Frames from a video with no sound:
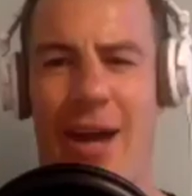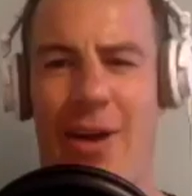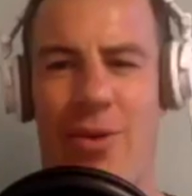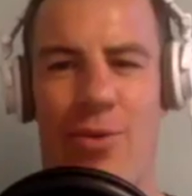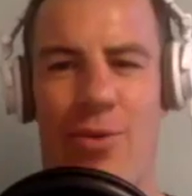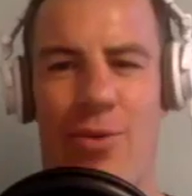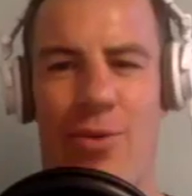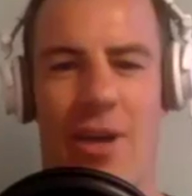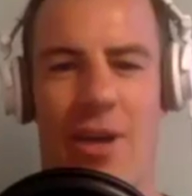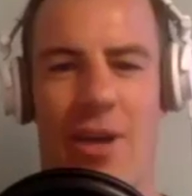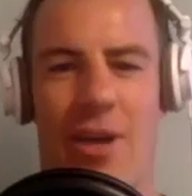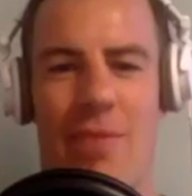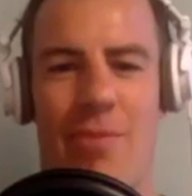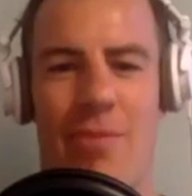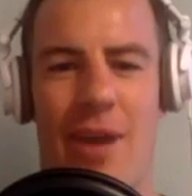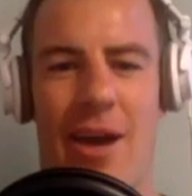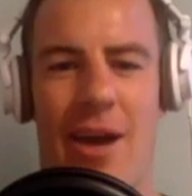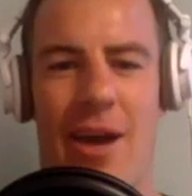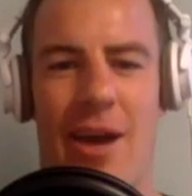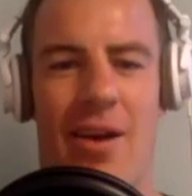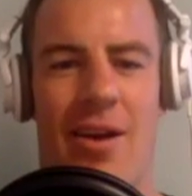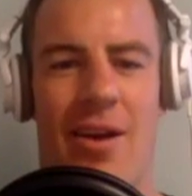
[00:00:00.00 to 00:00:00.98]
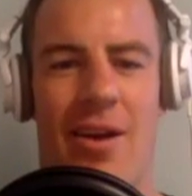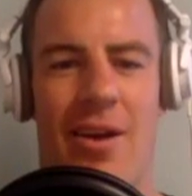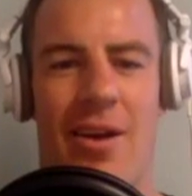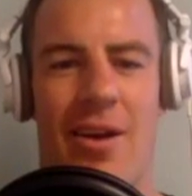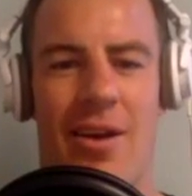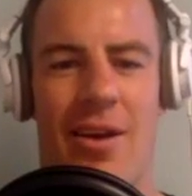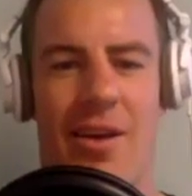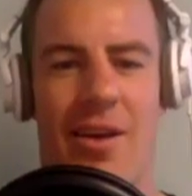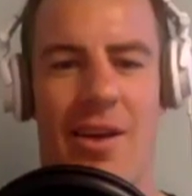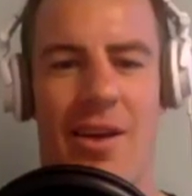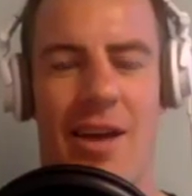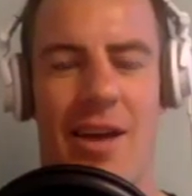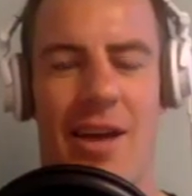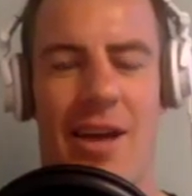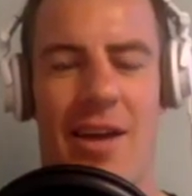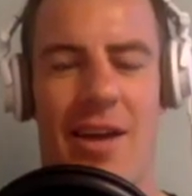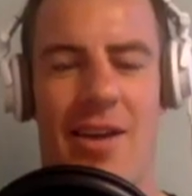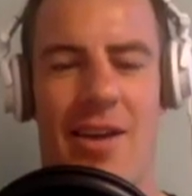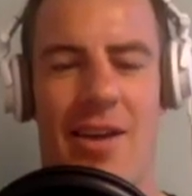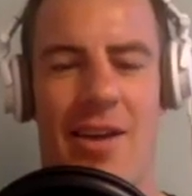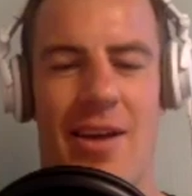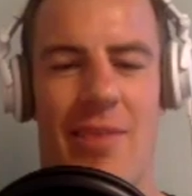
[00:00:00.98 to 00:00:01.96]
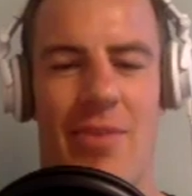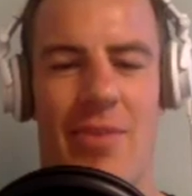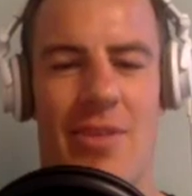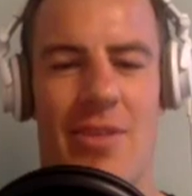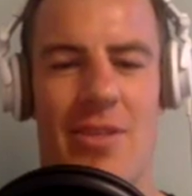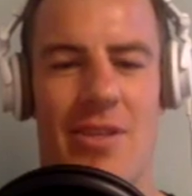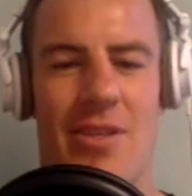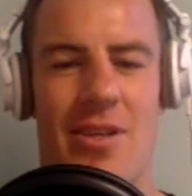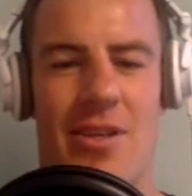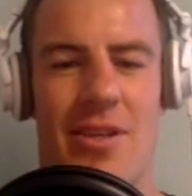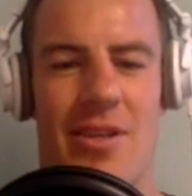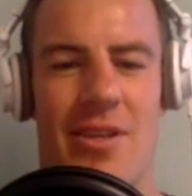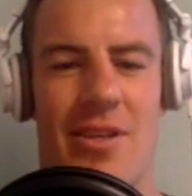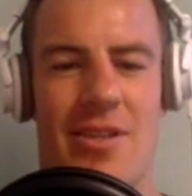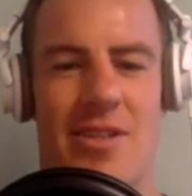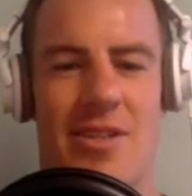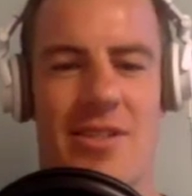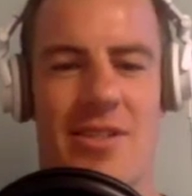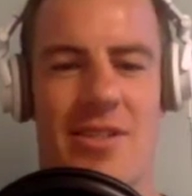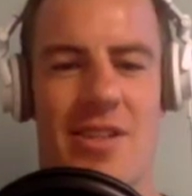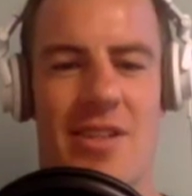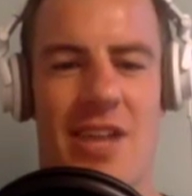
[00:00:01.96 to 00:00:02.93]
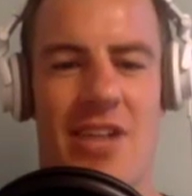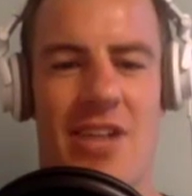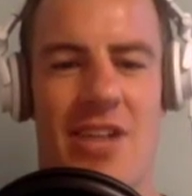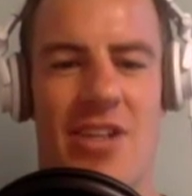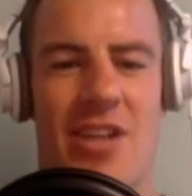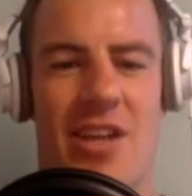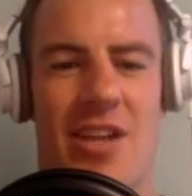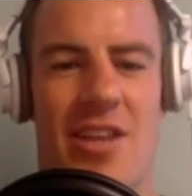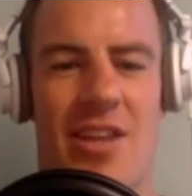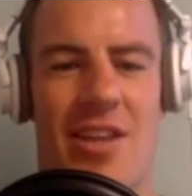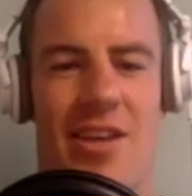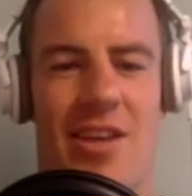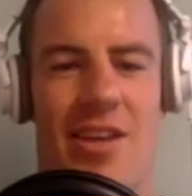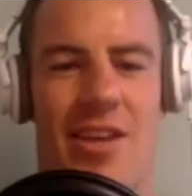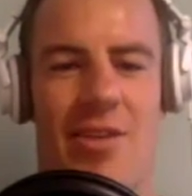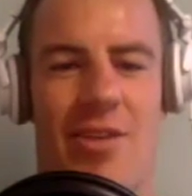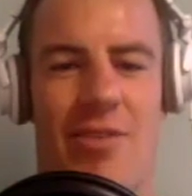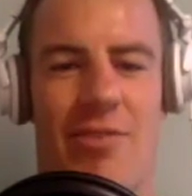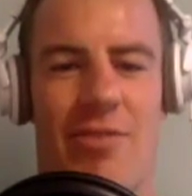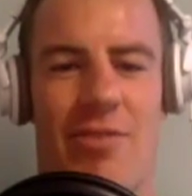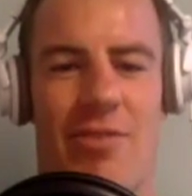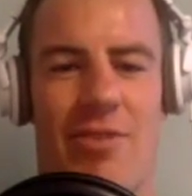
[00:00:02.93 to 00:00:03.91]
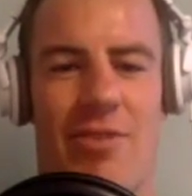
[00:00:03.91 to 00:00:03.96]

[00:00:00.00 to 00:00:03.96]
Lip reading: or weekend pack, and there's a sachet in there of